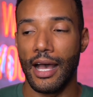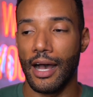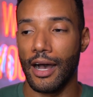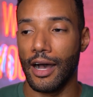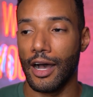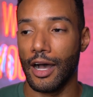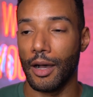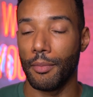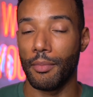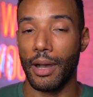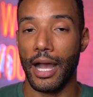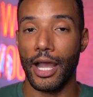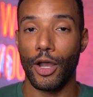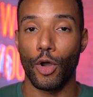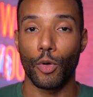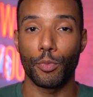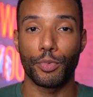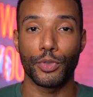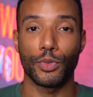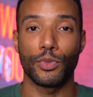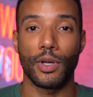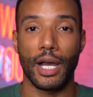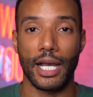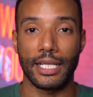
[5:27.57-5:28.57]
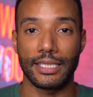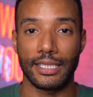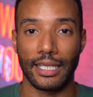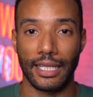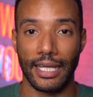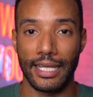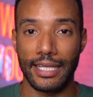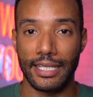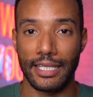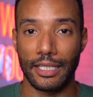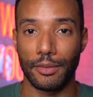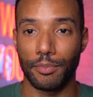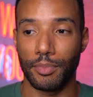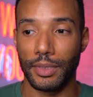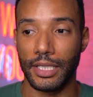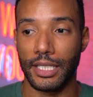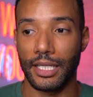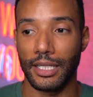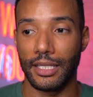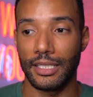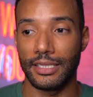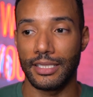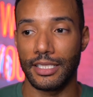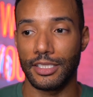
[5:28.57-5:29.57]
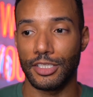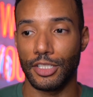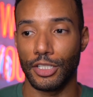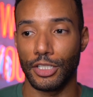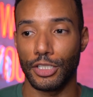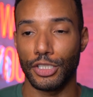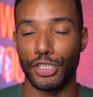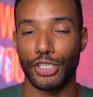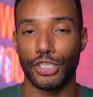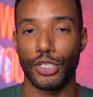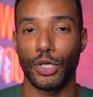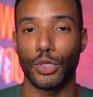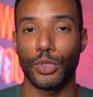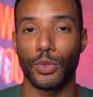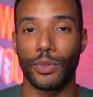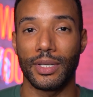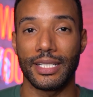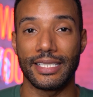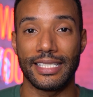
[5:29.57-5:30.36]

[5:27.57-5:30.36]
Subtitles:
I hope you guys like it because it's gonna show you